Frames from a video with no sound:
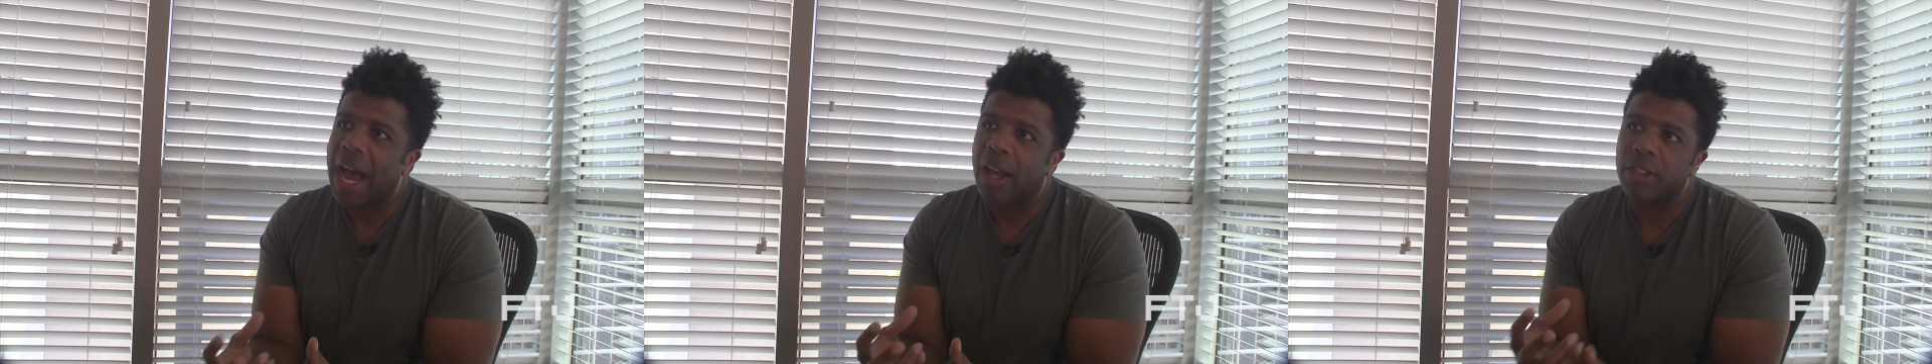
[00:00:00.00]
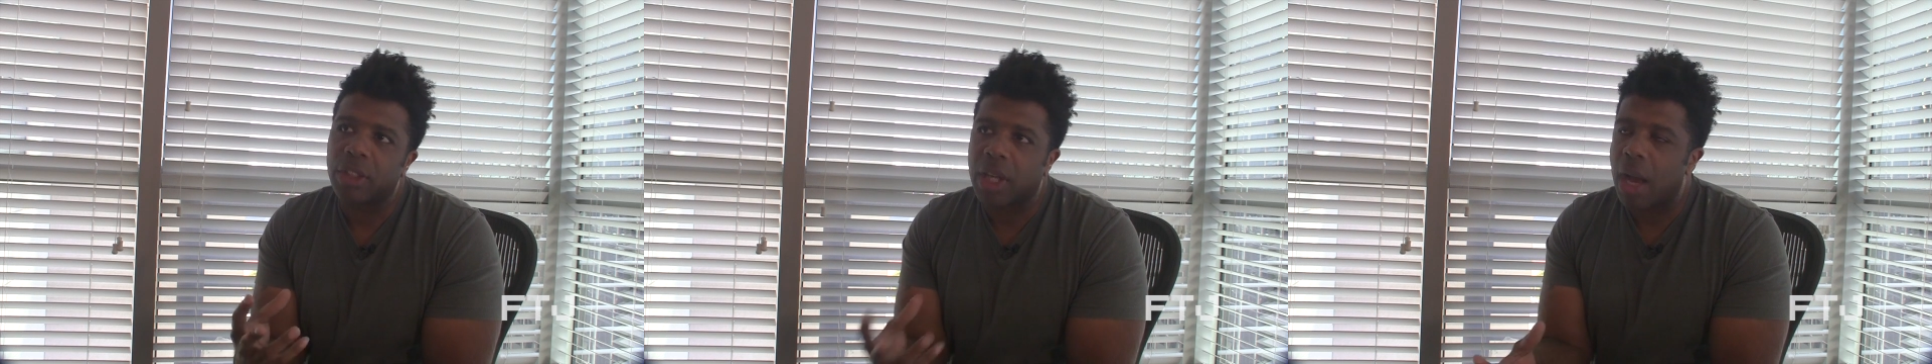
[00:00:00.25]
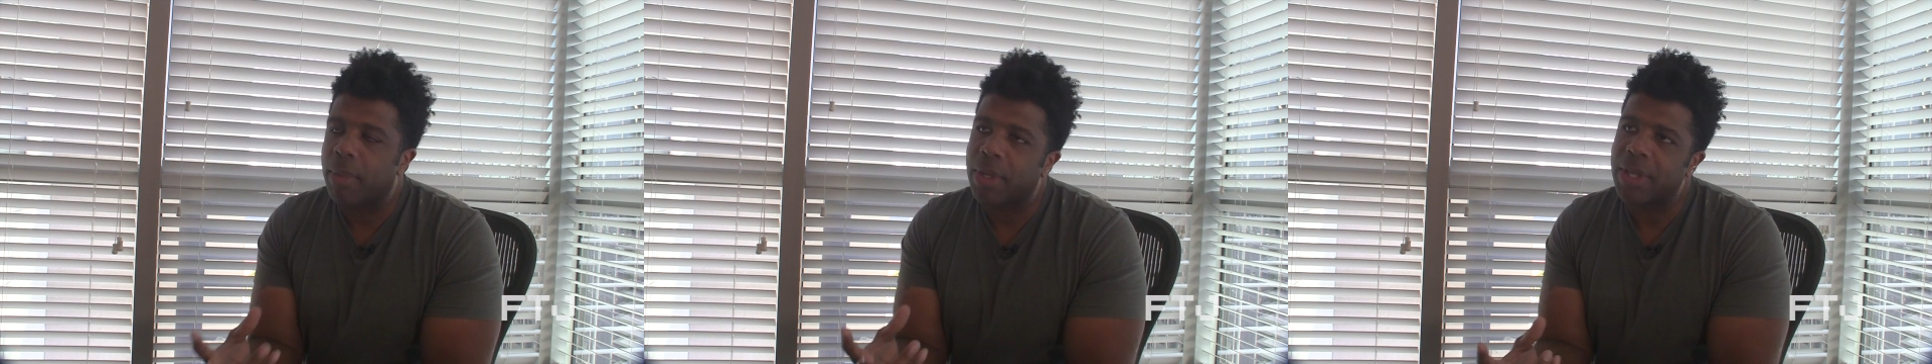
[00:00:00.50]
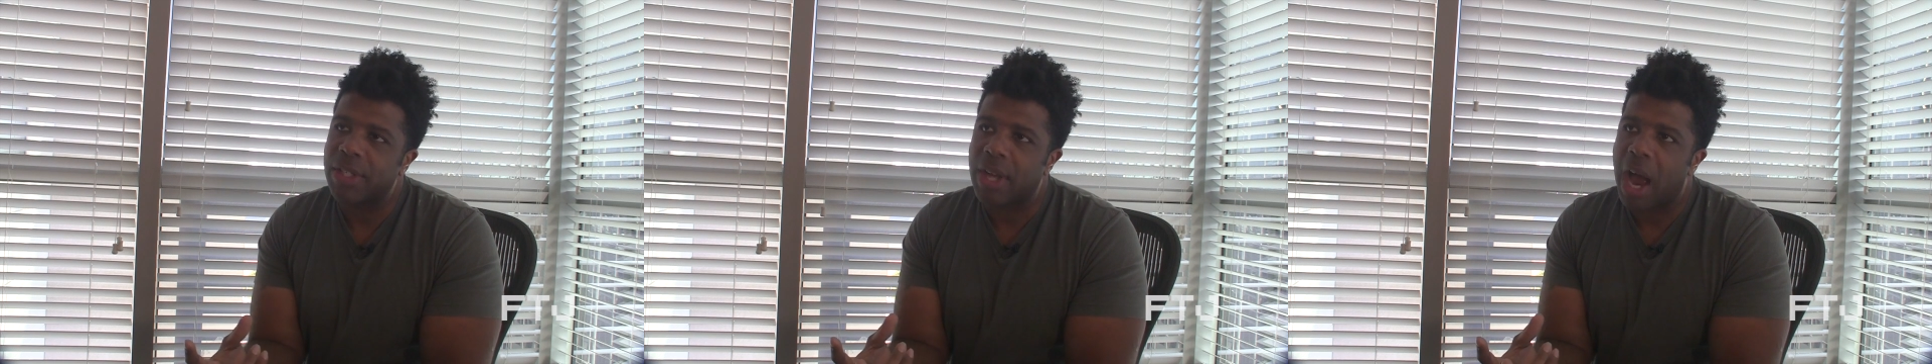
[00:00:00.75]
dollars to come
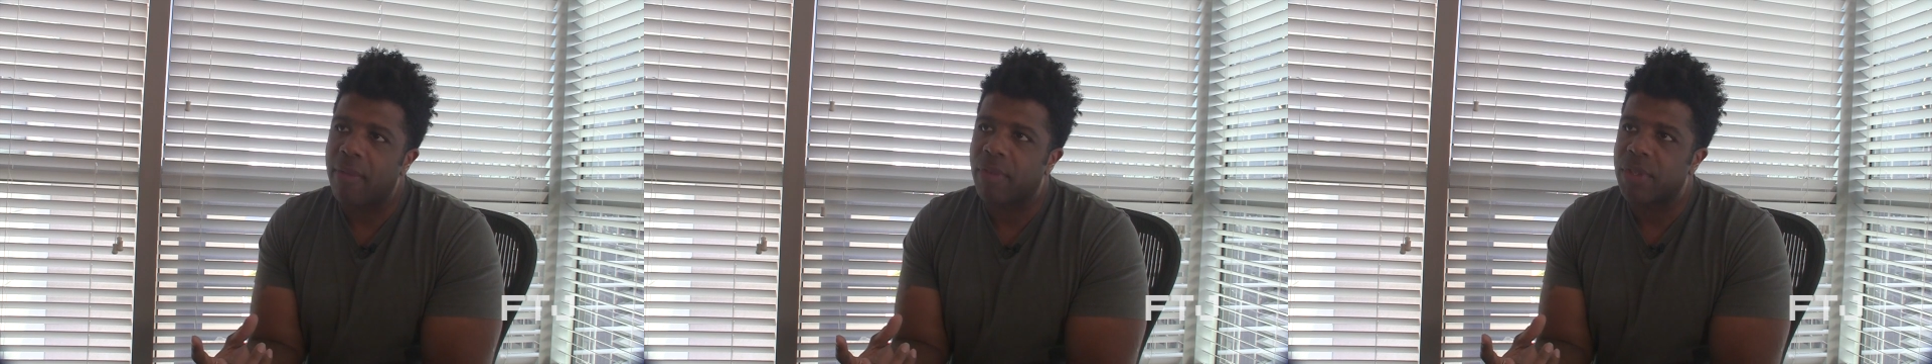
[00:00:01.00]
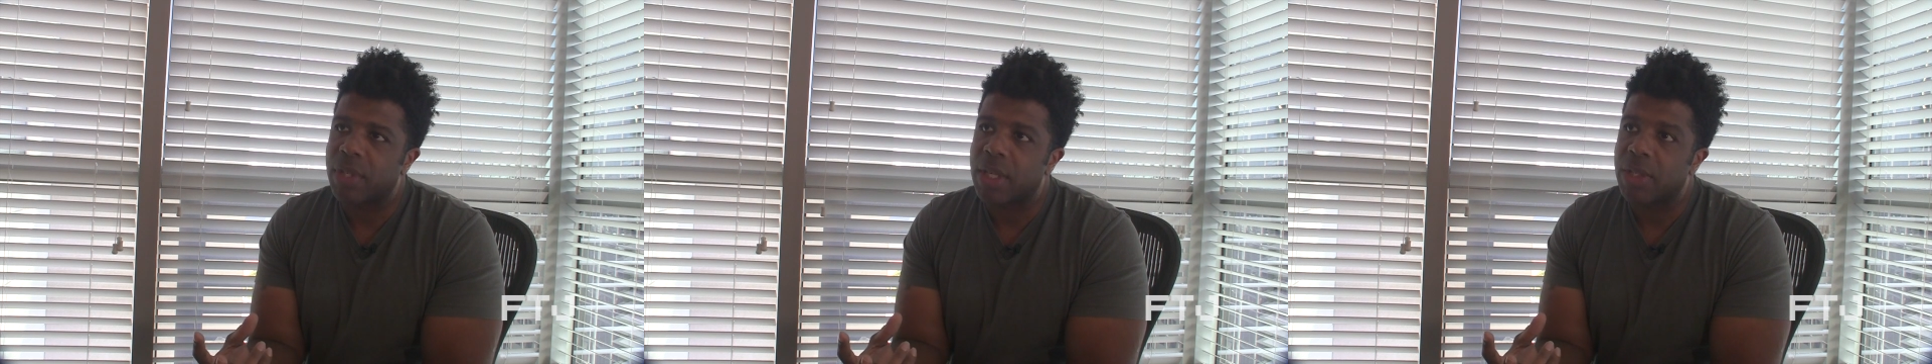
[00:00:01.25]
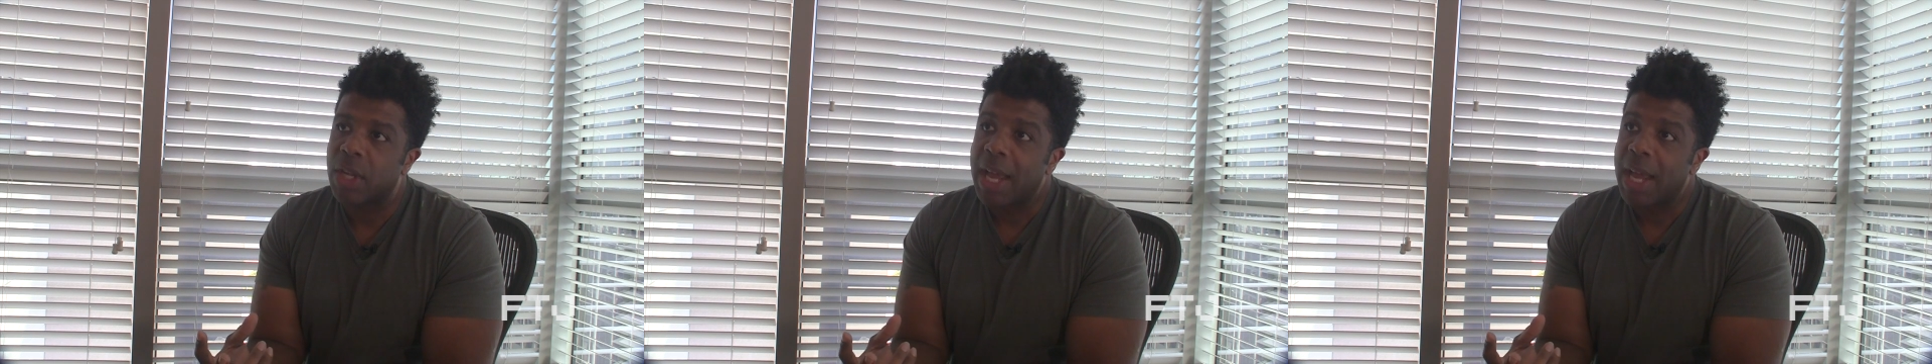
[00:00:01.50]
to these conferences